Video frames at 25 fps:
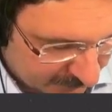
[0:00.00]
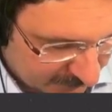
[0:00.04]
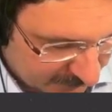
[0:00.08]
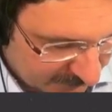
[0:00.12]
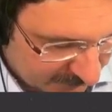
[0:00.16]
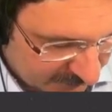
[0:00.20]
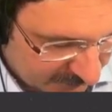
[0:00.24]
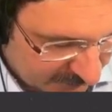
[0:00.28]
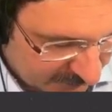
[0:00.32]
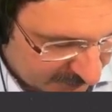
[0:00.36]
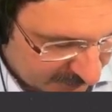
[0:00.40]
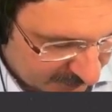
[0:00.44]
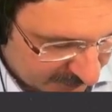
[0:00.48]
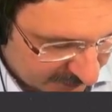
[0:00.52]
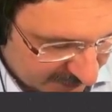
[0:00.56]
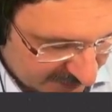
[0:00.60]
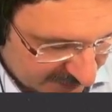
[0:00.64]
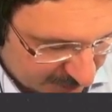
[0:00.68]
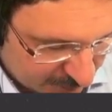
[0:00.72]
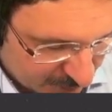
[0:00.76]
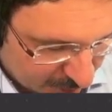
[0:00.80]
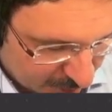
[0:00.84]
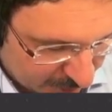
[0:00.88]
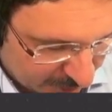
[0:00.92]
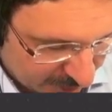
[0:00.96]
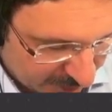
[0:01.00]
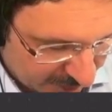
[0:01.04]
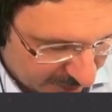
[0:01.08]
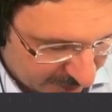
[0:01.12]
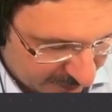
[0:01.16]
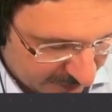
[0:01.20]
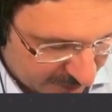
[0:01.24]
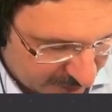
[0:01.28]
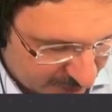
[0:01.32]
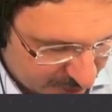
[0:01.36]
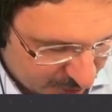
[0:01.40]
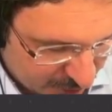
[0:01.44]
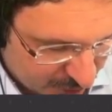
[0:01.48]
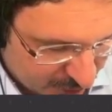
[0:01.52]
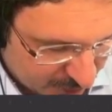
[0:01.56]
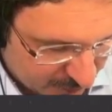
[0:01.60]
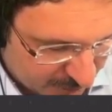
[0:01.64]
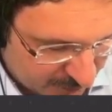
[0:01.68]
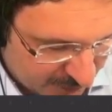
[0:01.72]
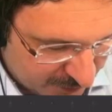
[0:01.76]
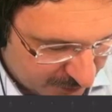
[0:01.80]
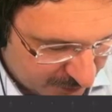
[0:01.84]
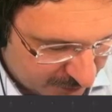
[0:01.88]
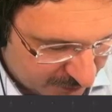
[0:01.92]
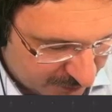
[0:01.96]
So that's what we are going to
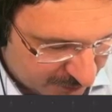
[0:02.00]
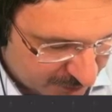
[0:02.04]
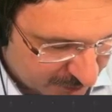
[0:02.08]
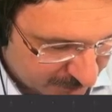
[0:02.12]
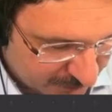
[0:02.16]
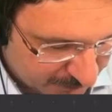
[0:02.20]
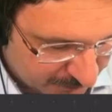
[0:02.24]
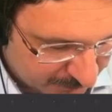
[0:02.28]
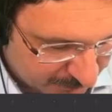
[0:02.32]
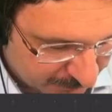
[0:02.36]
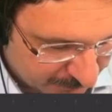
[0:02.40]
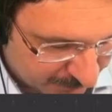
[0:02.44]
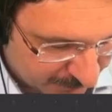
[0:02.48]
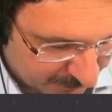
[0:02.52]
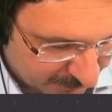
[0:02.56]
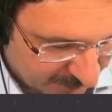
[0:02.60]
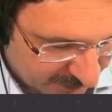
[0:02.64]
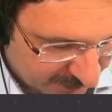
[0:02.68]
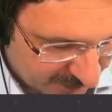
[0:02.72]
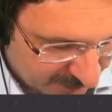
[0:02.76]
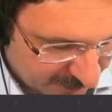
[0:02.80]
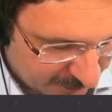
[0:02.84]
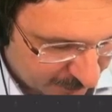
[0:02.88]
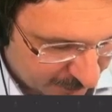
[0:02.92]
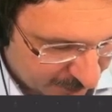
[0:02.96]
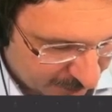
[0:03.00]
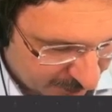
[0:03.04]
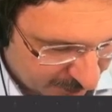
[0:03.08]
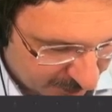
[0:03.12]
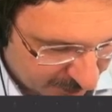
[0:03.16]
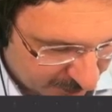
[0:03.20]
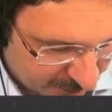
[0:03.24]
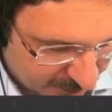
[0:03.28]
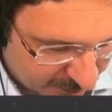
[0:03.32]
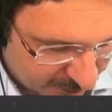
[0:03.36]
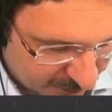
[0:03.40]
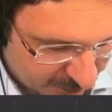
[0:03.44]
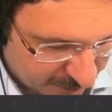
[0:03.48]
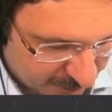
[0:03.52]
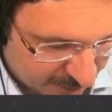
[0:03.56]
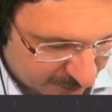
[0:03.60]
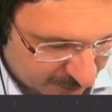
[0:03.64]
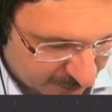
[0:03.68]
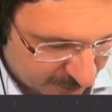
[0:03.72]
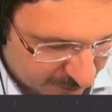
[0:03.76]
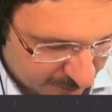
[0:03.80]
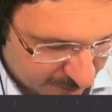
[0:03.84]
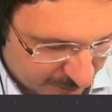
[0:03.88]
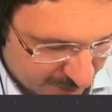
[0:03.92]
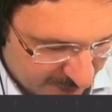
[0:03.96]
compute. We're going to
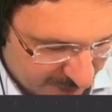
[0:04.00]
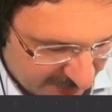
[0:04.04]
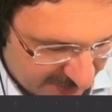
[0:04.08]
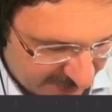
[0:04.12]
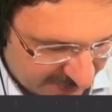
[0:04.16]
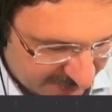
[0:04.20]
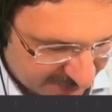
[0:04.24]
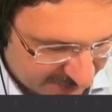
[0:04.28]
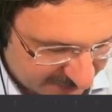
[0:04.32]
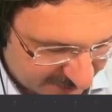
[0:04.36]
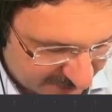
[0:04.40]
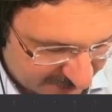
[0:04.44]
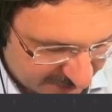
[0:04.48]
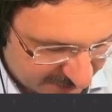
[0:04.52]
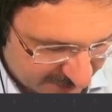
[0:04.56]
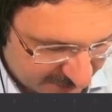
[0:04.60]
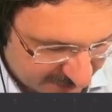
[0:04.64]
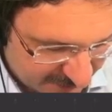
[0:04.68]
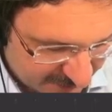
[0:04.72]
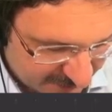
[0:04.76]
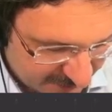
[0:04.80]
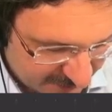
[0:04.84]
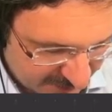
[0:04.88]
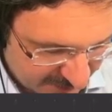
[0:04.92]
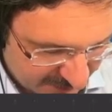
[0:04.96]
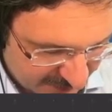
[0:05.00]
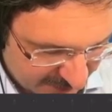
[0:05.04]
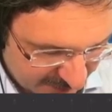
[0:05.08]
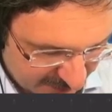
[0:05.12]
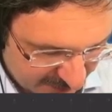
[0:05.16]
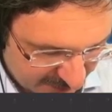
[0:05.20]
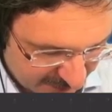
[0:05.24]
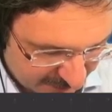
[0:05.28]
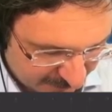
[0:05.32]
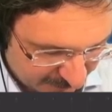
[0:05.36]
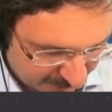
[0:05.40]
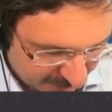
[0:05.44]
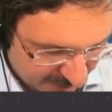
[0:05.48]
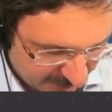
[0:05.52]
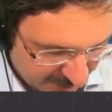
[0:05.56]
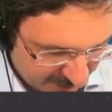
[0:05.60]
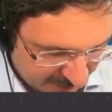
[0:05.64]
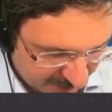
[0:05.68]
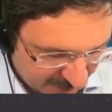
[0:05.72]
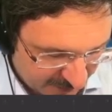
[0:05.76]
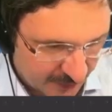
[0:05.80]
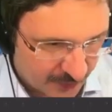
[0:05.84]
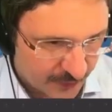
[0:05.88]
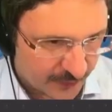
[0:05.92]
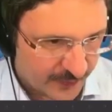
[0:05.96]
compute minus
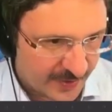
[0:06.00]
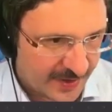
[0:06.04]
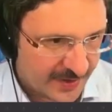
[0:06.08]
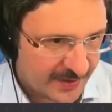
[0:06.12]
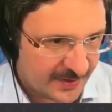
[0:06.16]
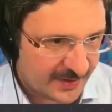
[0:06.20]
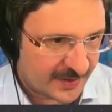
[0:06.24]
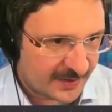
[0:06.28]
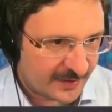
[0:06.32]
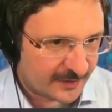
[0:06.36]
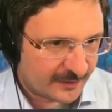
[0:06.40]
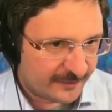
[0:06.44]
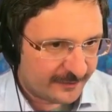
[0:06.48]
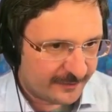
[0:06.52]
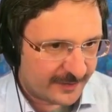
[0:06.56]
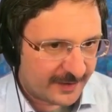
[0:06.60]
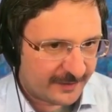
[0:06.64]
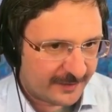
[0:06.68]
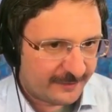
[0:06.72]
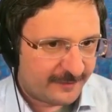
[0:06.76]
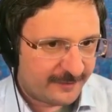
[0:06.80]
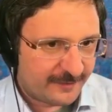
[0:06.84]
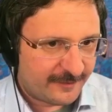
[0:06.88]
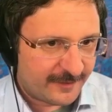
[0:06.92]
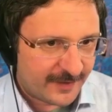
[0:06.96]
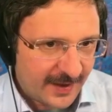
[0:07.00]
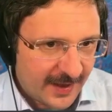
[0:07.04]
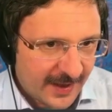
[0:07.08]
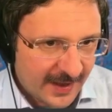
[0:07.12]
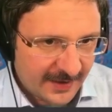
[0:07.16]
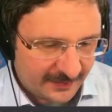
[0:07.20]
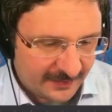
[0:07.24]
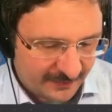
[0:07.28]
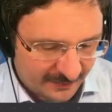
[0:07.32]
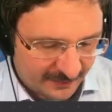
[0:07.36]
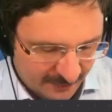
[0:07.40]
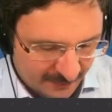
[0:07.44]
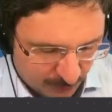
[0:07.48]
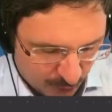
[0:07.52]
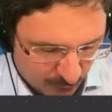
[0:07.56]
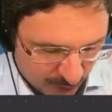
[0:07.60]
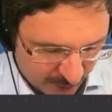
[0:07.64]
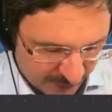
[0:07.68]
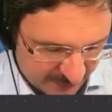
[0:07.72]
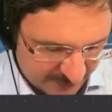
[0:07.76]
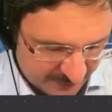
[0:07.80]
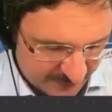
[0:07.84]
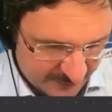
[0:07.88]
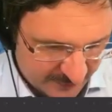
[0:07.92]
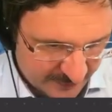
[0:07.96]
the gradient of f at the
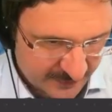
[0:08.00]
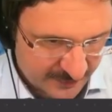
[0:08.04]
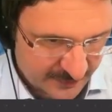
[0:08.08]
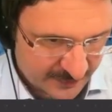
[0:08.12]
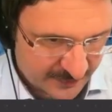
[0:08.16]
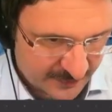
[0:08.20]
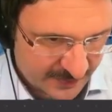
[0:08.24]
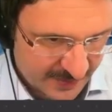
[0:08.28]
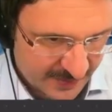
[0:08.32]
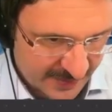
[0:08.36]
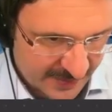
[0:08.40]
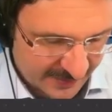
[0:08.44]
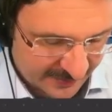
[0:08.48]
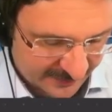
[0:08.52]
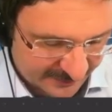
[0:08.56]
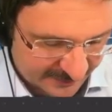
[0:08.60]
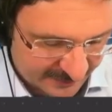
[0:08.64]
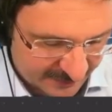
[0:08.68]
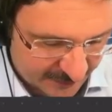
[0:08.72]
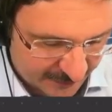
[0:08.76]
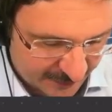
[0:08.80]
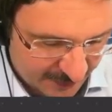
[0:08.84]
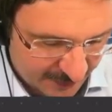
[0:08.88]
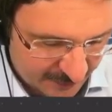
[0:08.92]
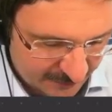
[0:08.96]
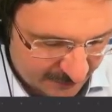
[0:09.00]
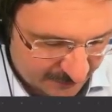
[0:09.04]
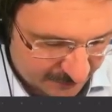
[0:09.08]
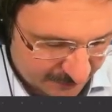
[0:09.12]
point x0.